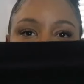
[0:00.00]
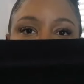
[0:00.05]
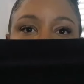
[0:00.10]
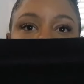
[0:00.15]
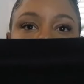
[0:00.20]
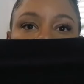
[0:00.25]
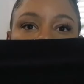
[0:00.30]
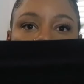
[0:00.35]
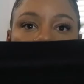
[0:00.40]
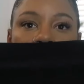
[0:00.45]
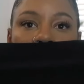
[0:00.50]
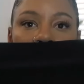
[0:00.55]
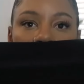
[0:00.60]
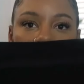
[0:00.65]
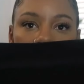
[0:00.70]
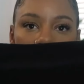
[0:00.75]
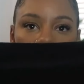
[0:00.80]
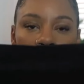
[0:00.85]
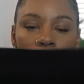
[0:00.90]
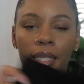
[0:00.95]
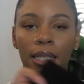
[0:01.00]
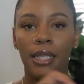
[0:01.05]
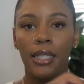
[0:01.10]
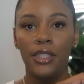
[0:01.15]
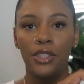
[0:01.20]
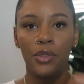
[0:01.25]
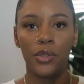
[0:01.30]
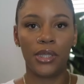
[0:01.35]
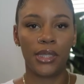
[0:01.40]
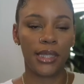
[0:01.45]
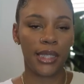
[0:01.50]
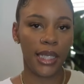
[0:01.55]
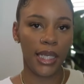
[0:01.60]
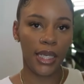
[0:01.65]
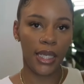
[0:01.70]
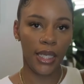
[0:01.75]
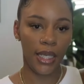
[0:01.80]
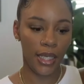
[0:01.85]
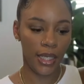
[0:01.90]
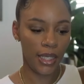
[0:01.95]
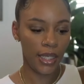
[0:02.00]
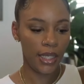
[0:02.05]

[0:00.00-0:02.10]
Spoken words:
Thick waistband, as you can see.